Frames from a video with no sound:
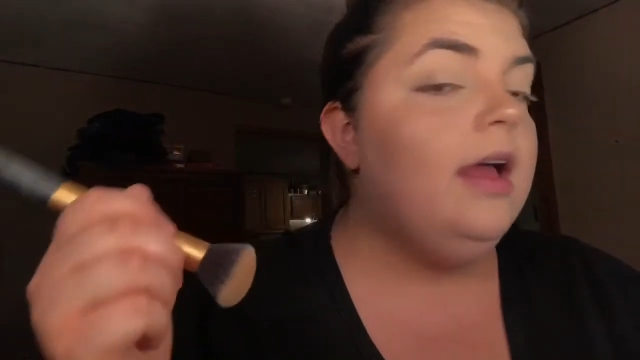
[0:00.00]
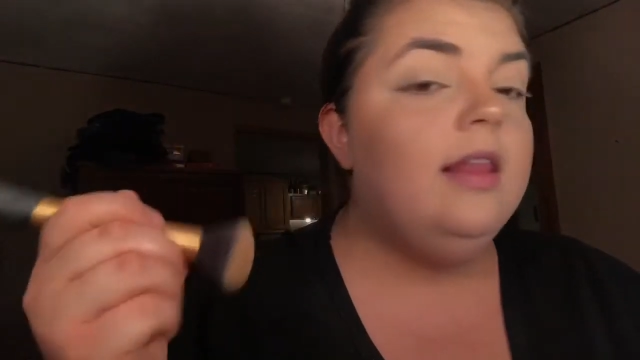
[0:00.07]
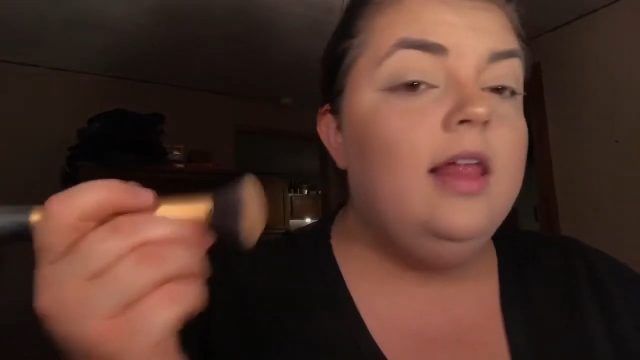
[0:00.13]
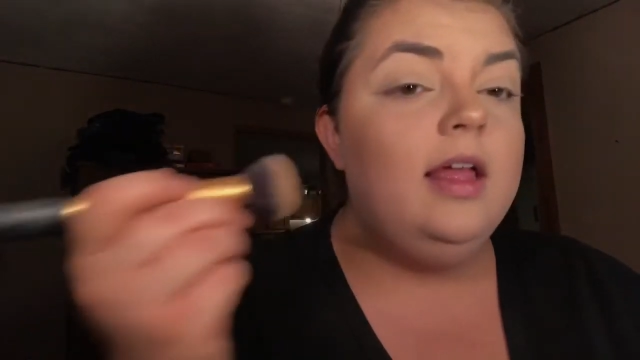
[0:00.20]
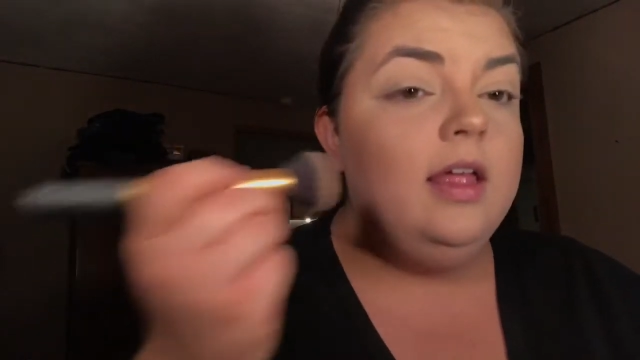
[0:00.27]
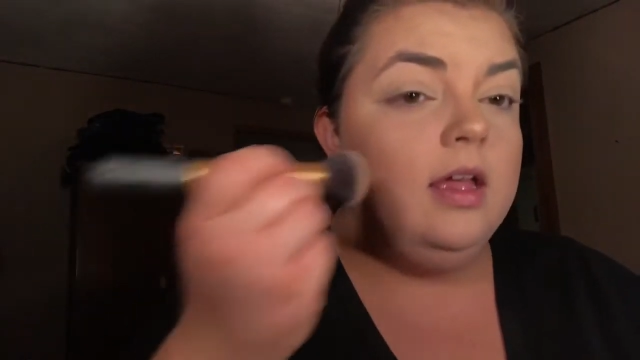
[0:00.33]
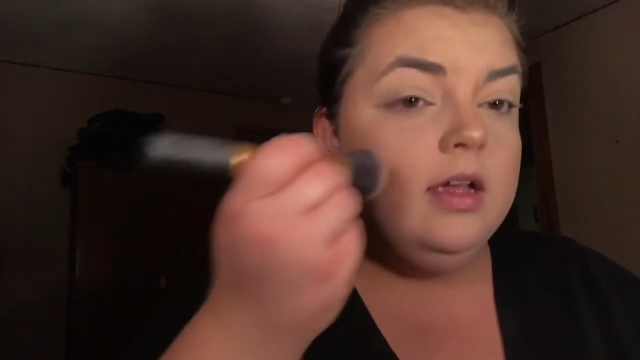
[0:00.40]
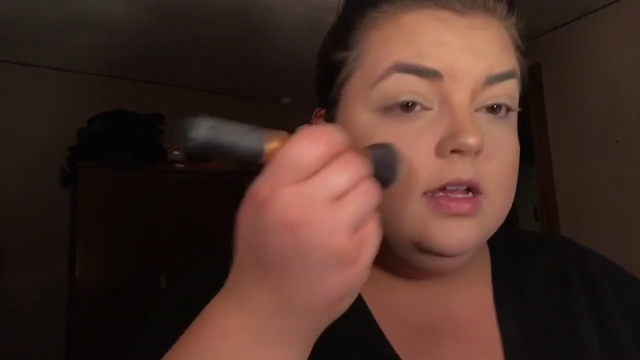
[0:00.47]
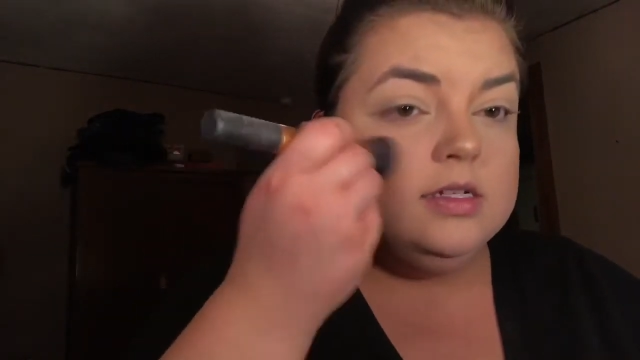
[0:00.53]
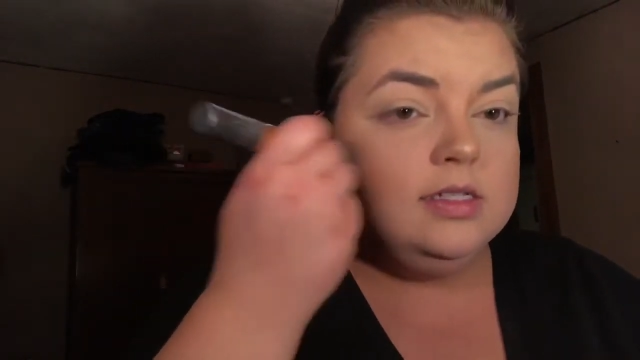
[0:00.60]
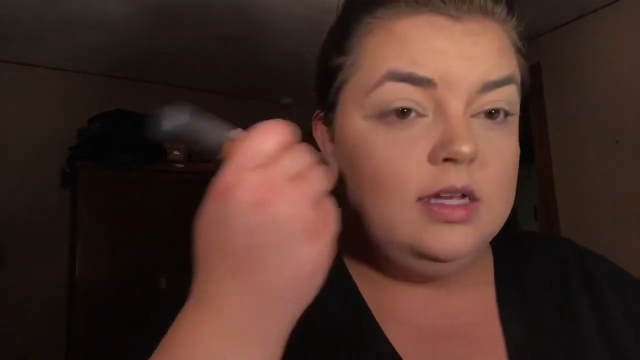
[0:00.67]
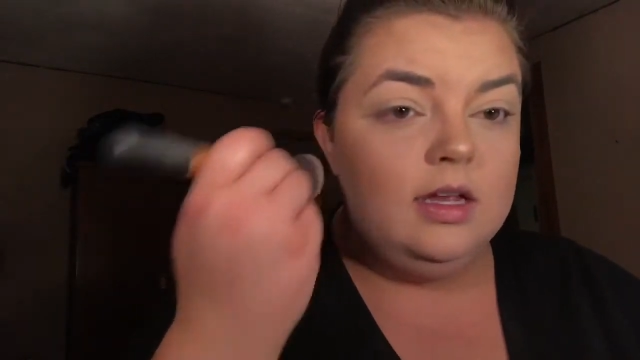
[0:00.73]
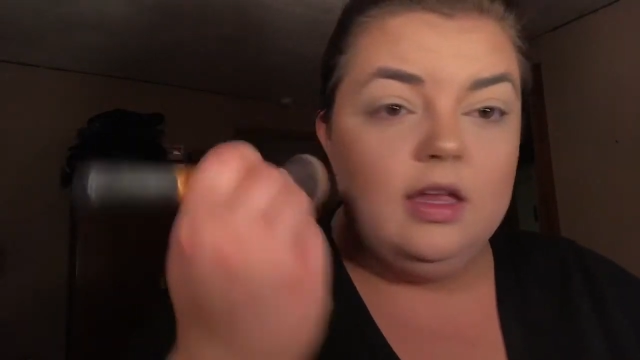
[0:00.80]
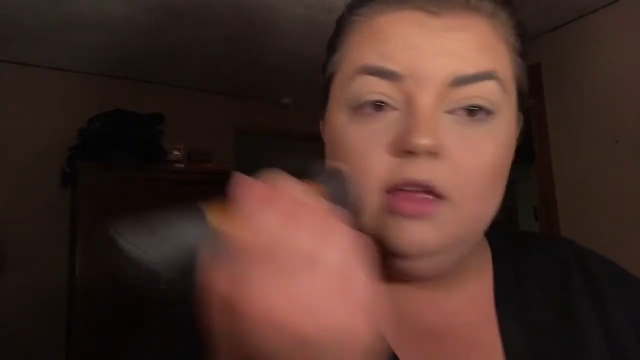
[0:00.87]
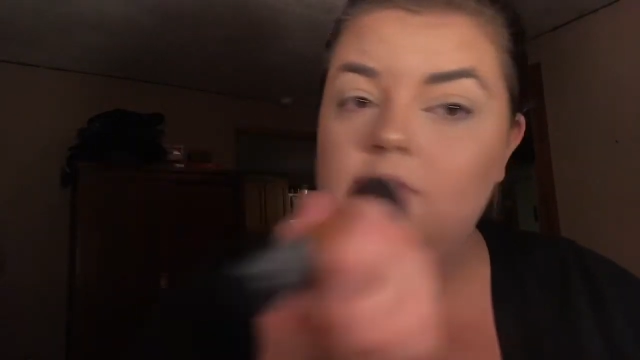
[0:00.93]
I like it
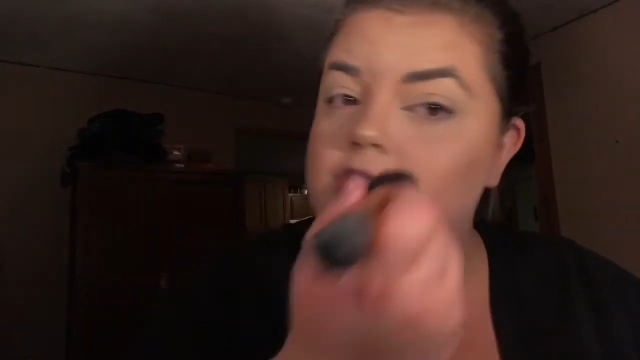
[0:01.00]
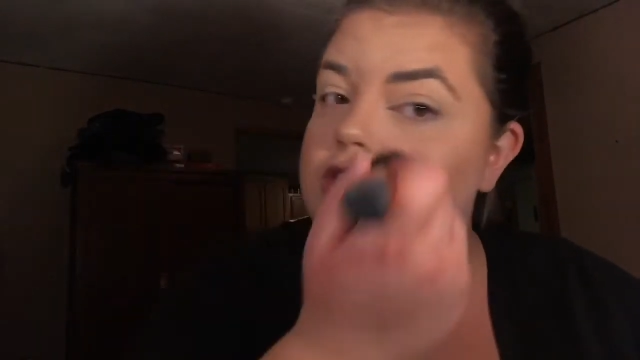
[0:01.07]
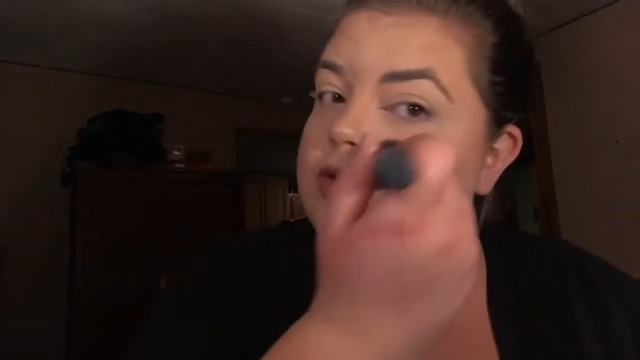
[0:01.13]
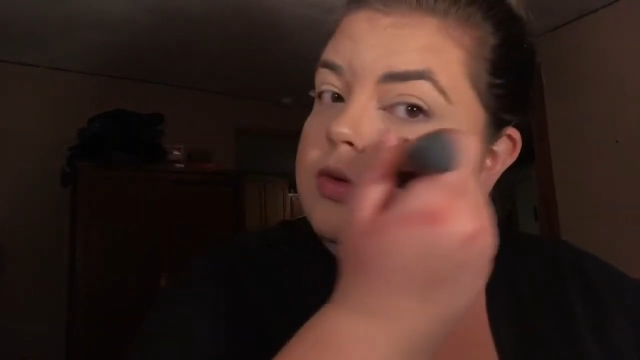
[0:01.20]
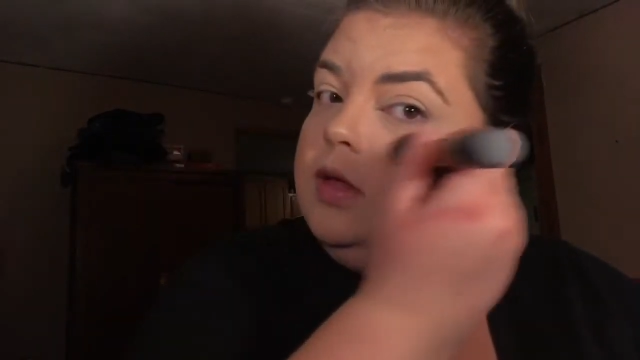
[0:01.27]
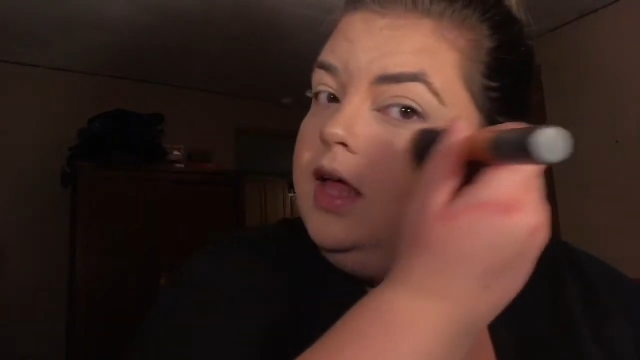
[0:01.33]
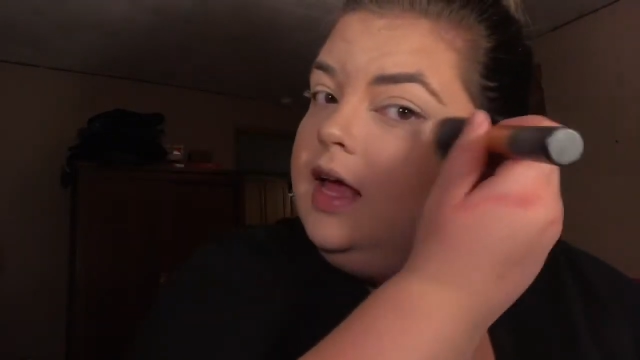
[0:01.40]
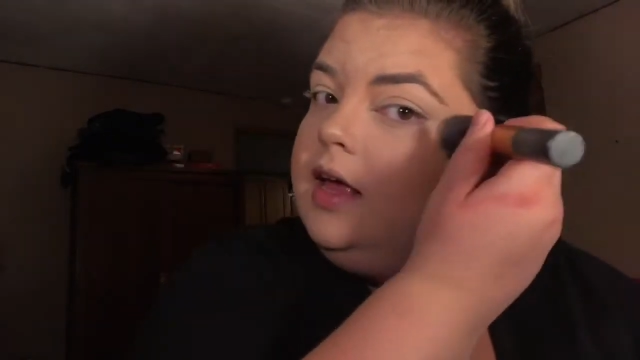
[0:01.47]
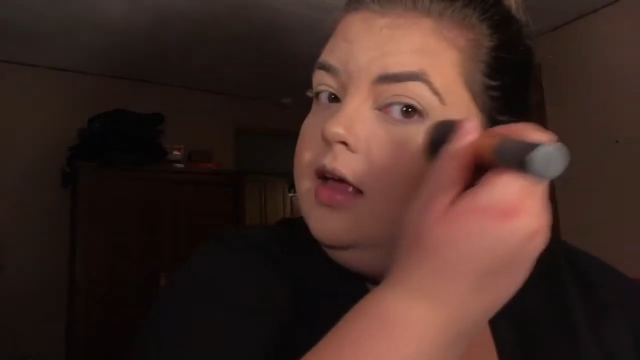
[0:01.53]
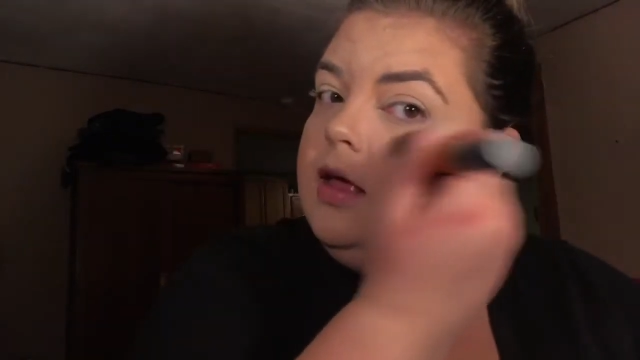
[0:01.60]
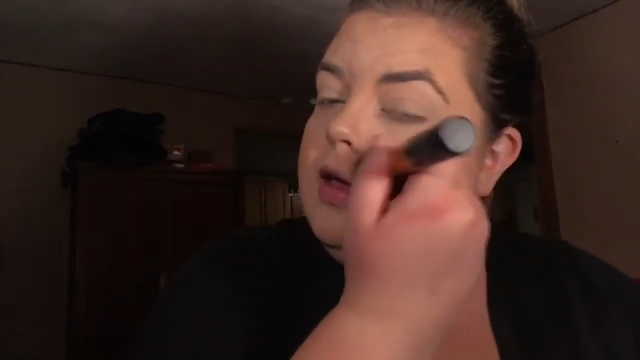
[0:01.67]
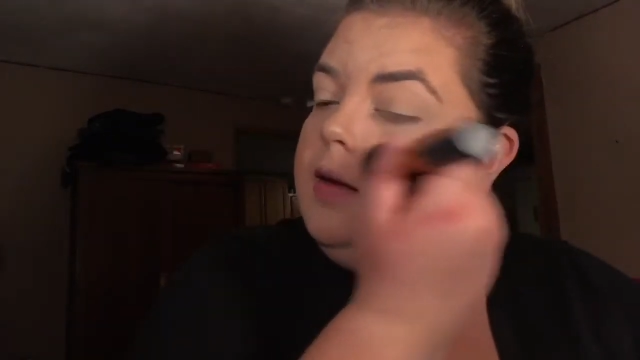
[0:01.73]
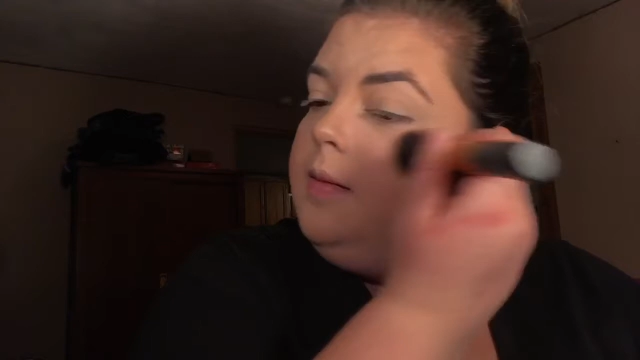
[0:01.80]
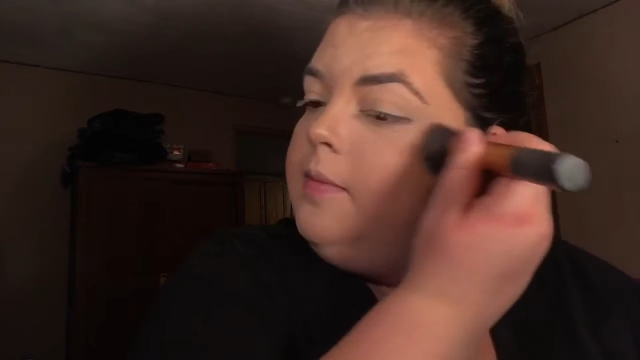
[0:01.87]
because it gives you like